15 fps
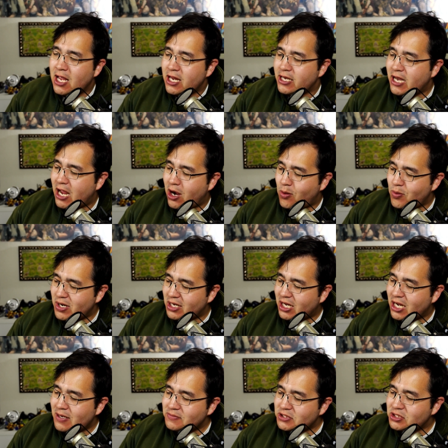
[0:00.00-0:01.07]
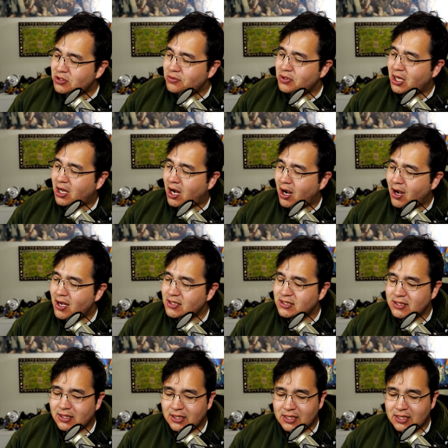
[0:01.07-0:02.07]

Now, when it comes to the cost of